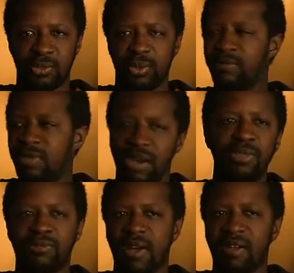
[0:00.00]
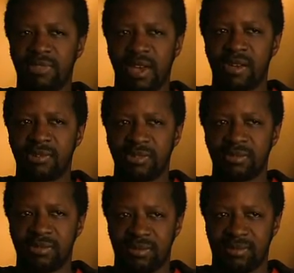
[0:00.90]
one of the other 5,000